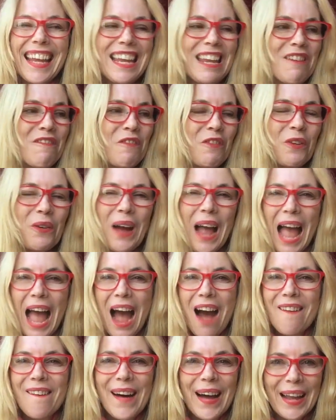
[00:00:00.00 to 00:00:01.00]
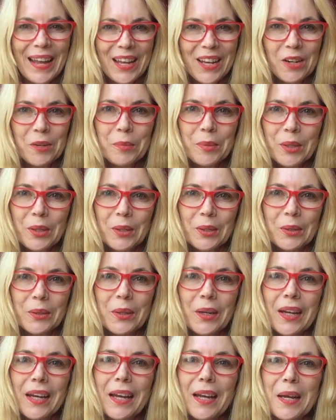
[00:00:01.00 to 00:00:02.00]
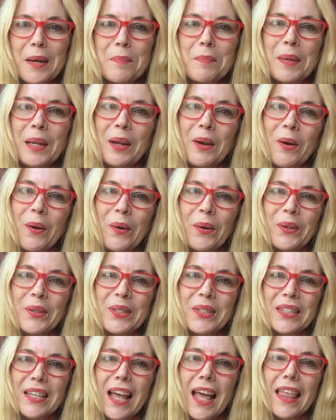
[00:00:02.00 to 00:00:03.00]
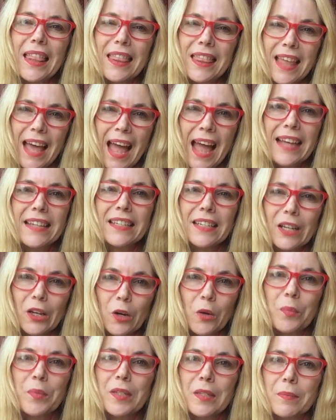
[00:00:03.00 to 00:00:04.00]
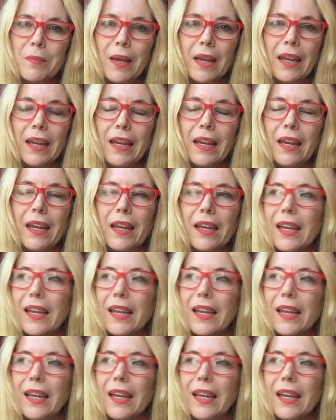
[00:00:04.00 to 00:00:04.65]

if or how I help you, because that helps me